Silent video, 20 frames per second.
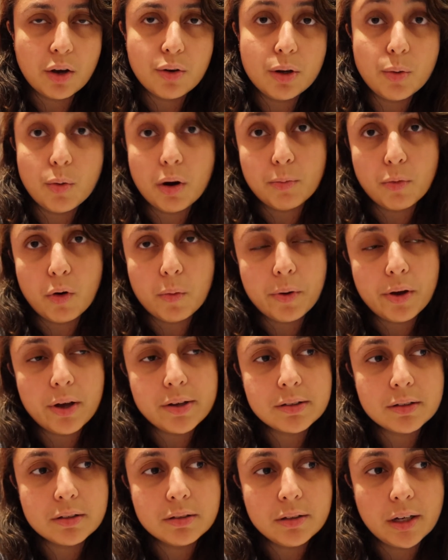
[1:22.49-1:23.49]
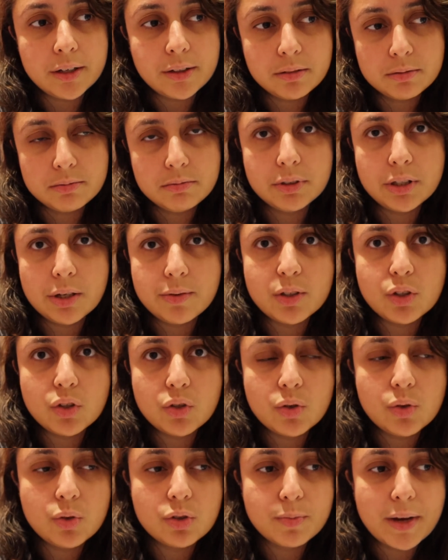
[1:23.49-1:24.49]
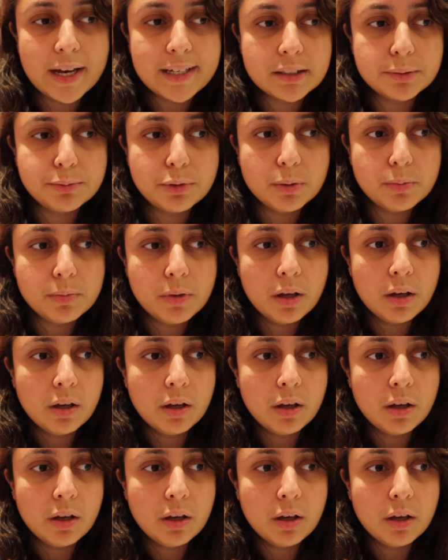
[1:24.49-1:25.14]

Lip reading: only one more person, like, you know, in twos maximum.